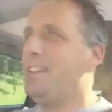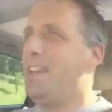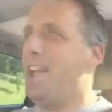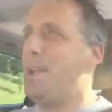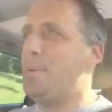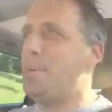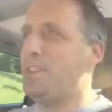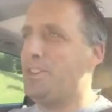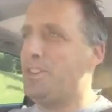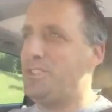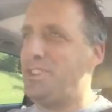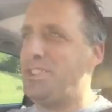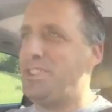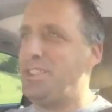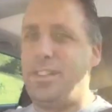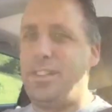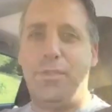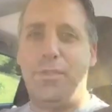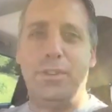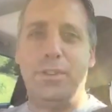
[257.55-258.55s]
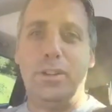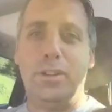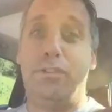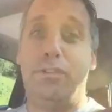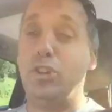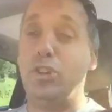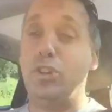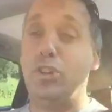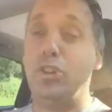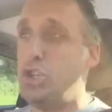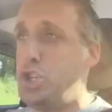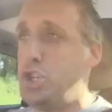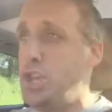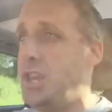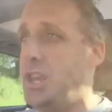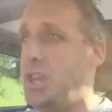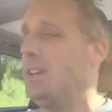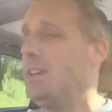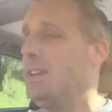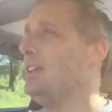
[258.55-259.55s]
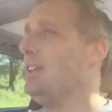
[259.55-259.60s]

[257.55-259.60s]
Anybody tells you anything different, they're full of shit.